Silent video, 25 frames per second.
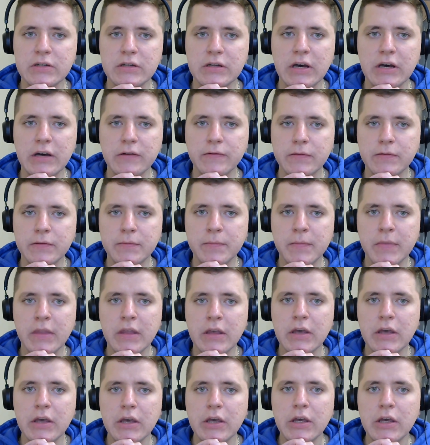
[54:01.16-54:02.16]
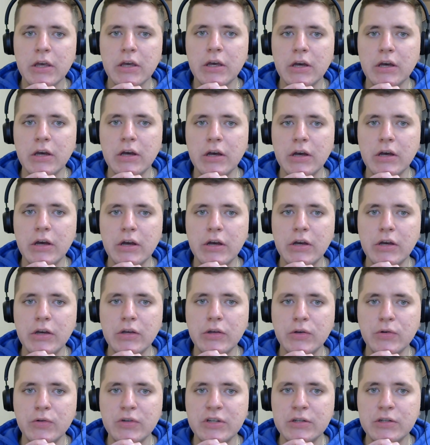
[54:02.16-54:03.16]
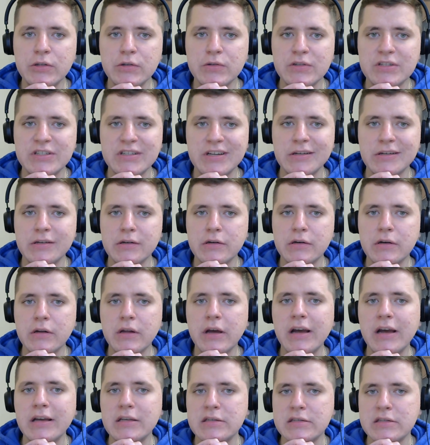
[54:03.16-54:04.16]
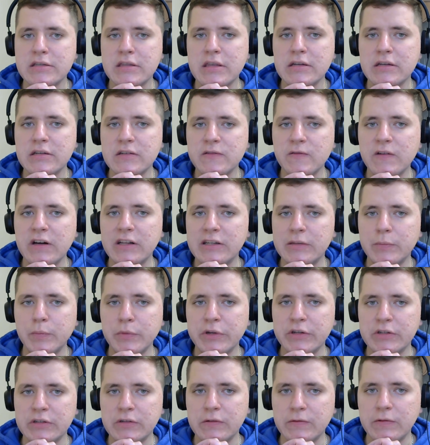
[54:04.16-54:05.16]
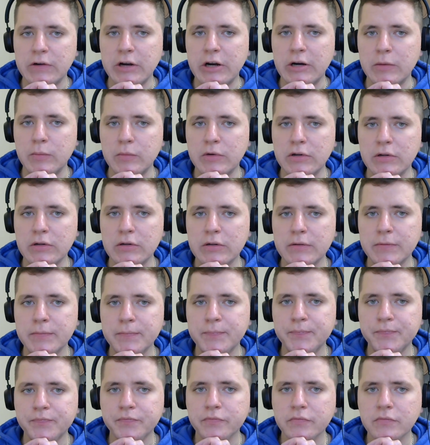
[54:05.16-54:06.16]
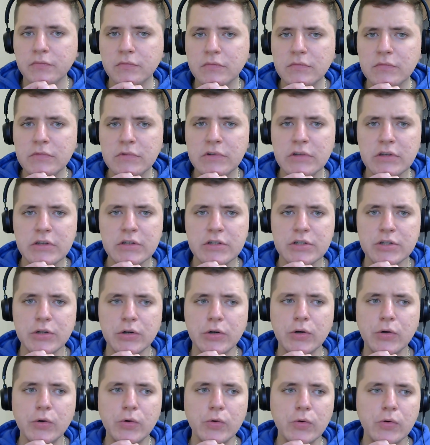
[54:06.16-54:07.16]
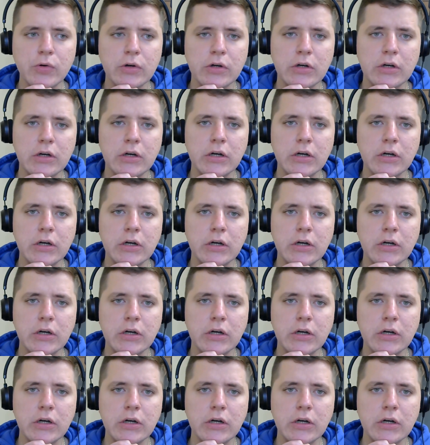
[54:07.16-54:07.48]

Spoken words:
enough, you need to standardize the development environment. So